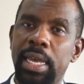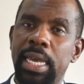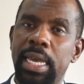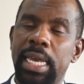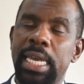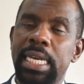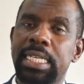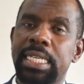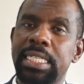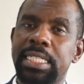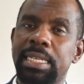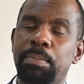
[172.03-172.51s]

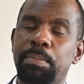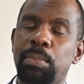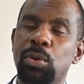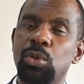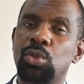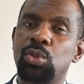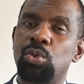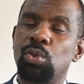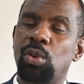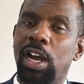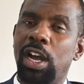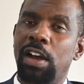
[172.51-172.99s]
It is
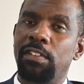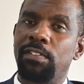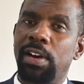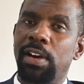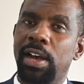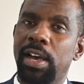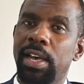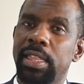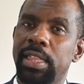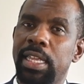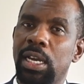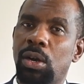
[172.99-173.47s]
supposed to
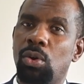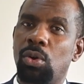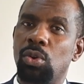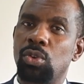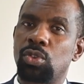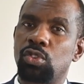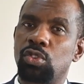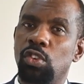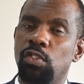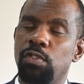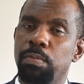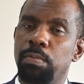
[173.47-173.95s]
cover the
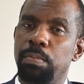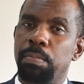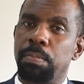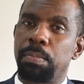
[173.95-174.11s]
cost of